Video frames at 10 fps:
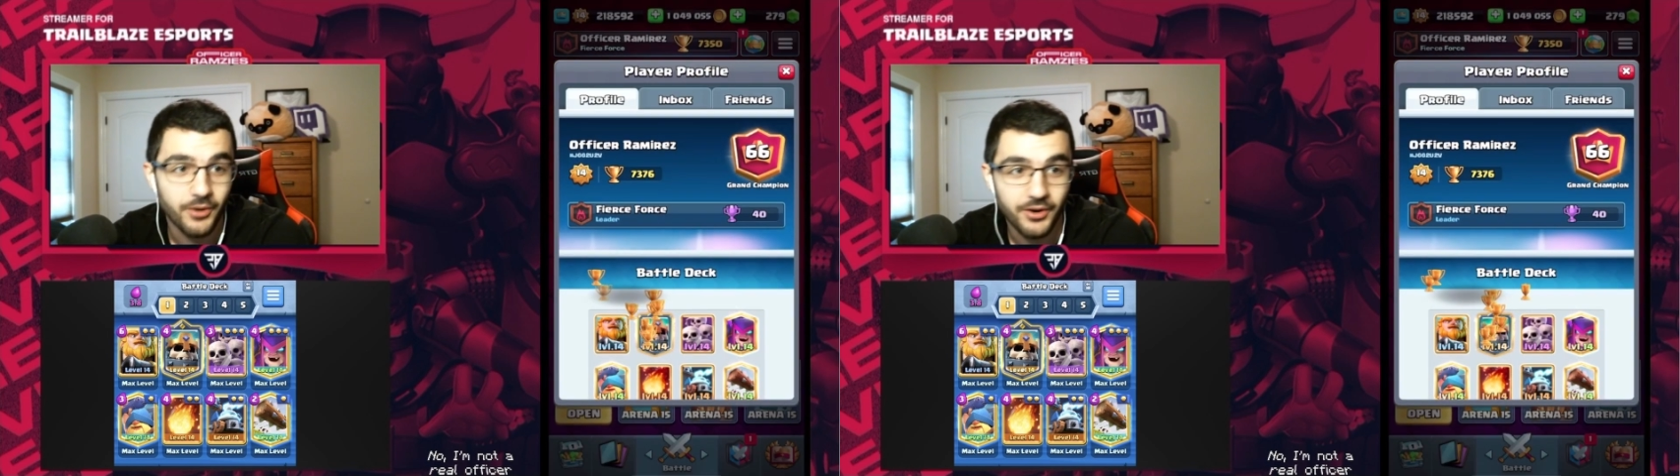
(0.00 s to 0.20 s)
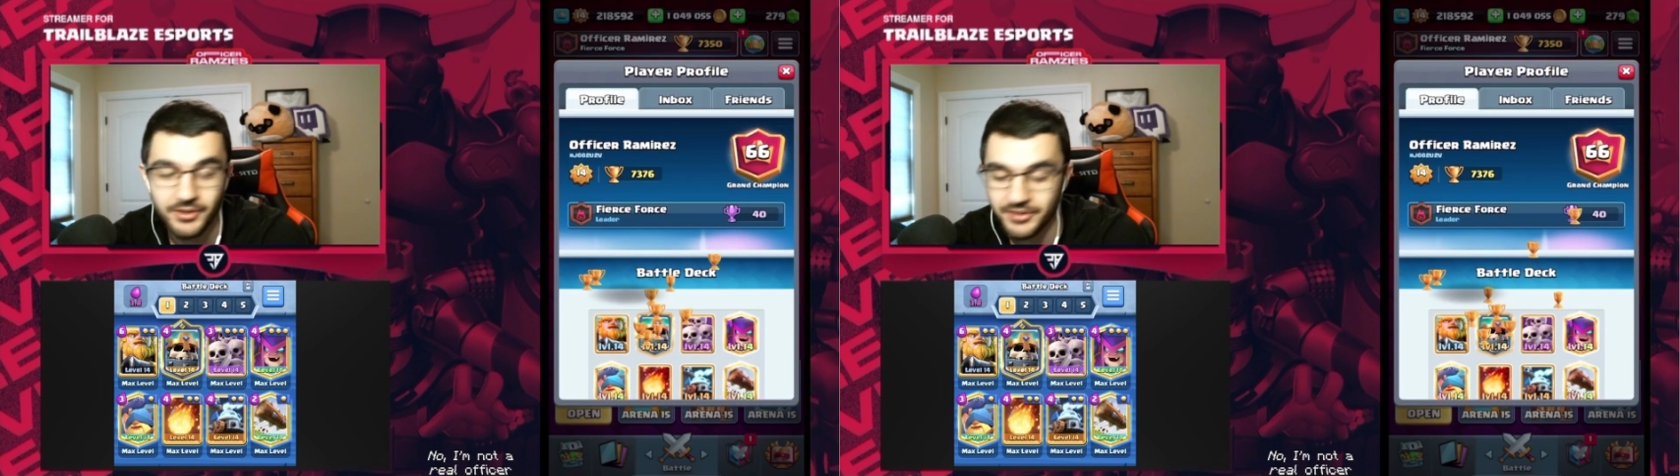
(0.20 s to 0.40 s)

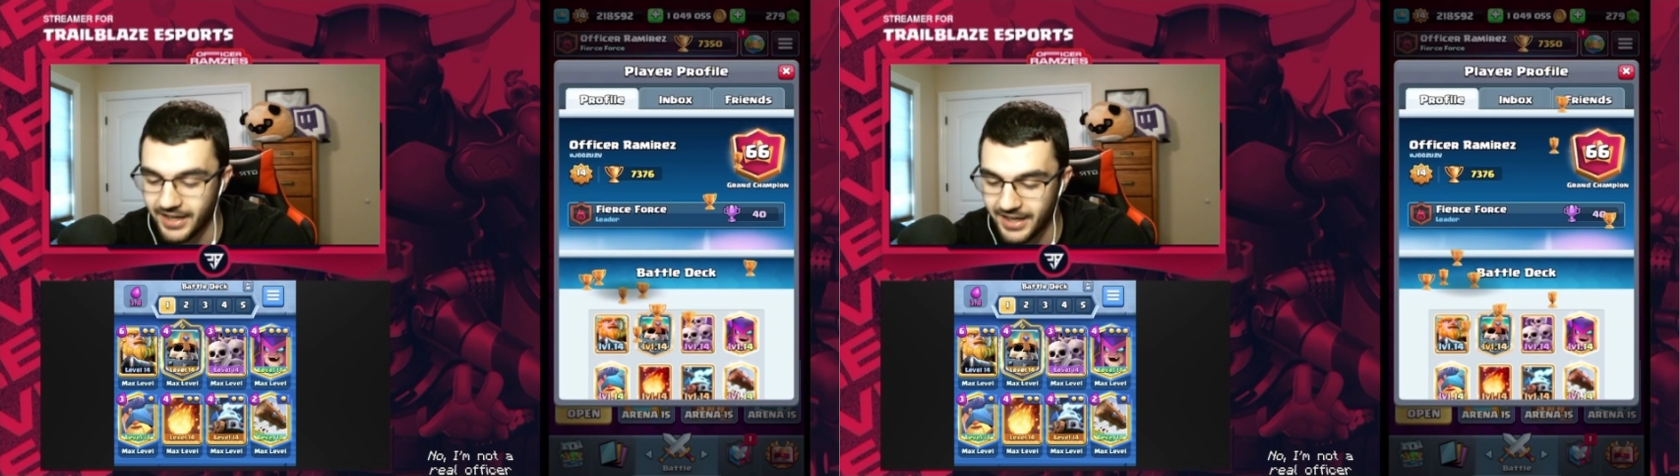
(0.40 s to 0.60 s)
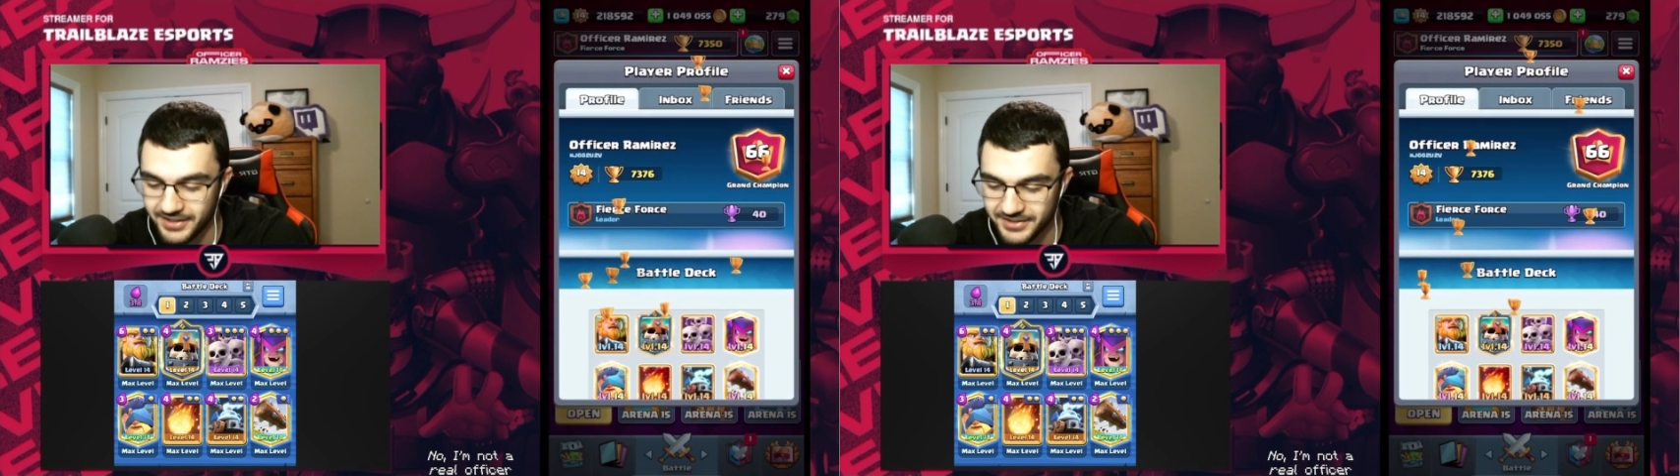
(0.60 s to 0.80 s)
world.
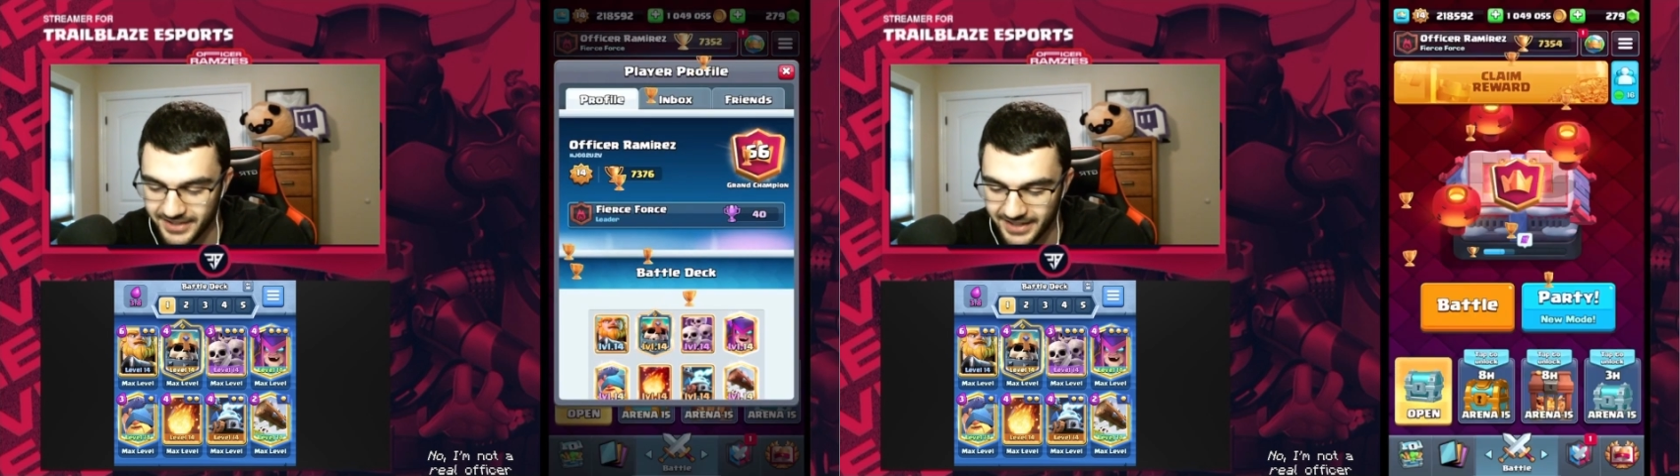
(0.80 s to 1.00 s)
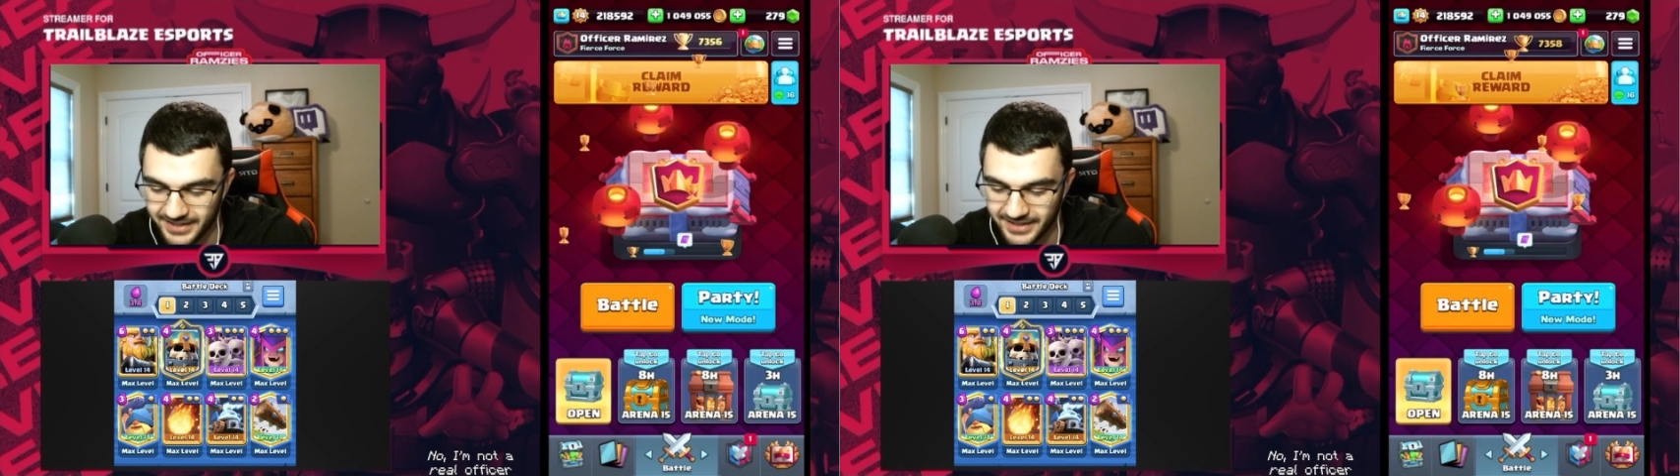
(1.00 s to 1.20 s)
I'll
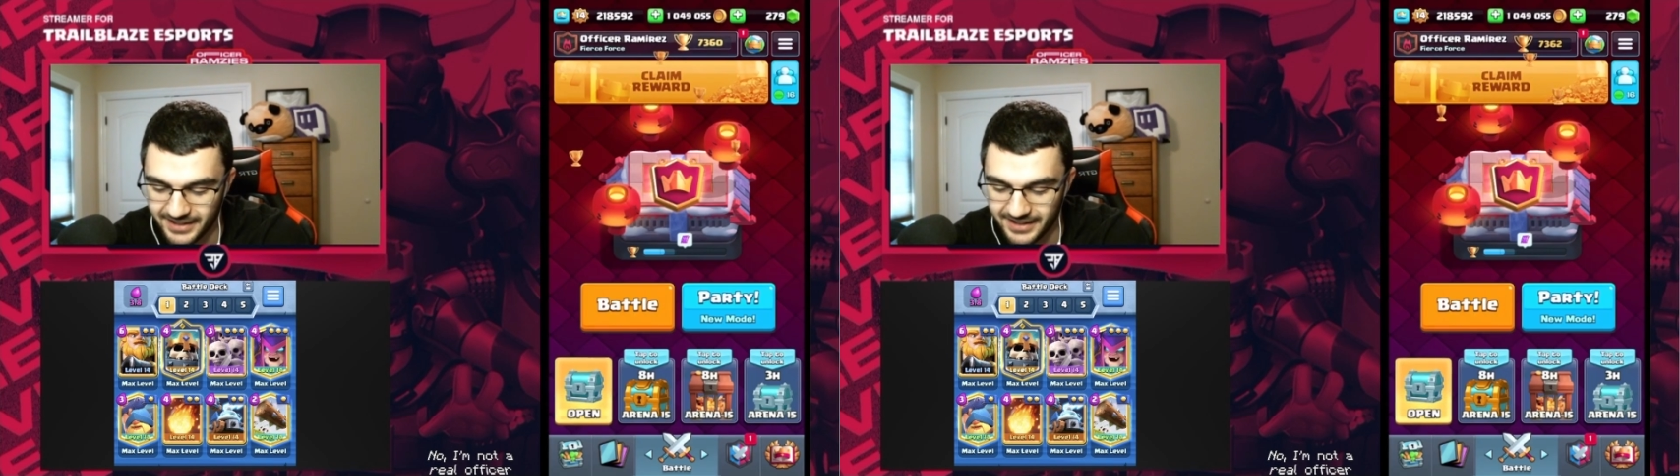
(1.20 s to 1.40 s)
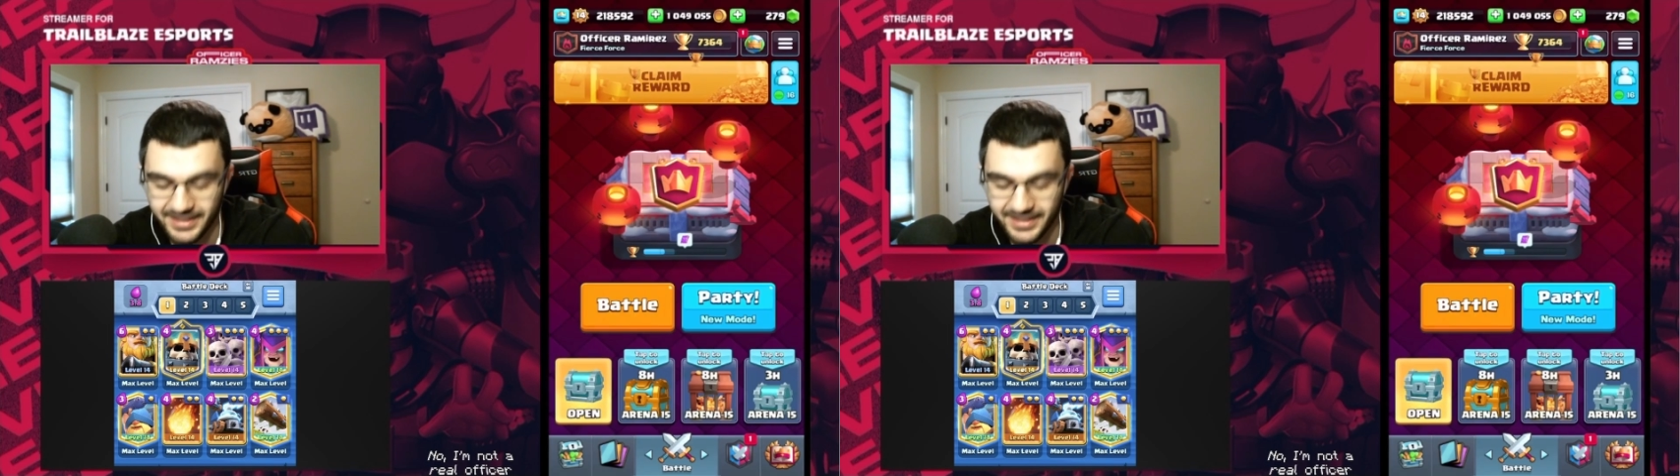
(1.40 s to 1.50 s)
take it.